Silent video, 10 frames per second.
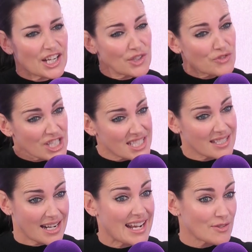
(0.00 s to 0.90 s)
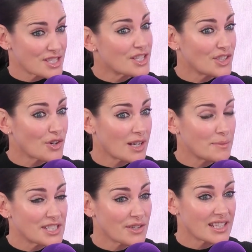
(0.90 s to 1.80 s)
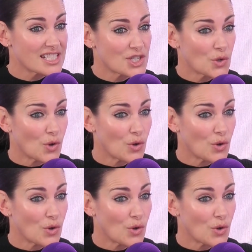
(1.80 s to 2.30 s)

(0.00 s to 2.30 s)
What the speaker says: you've just announced that you're going to be doing this tour.